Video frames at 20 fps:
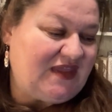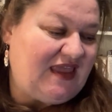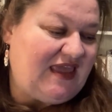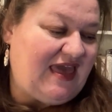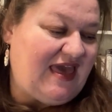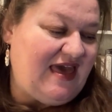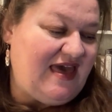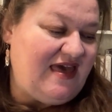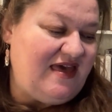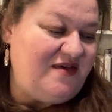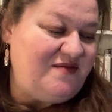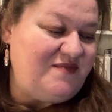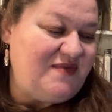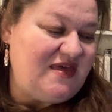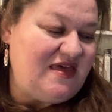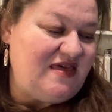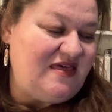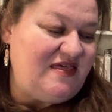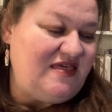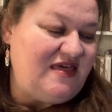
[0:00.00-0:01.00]
In
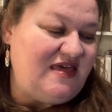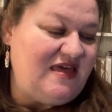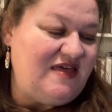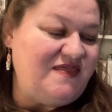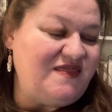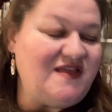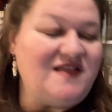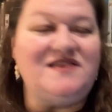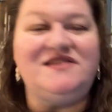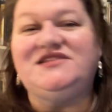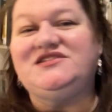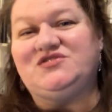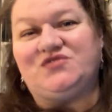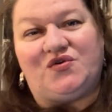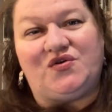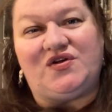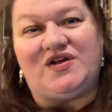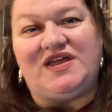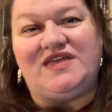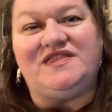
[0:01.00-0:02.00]
the
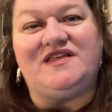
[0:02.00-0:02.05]
story,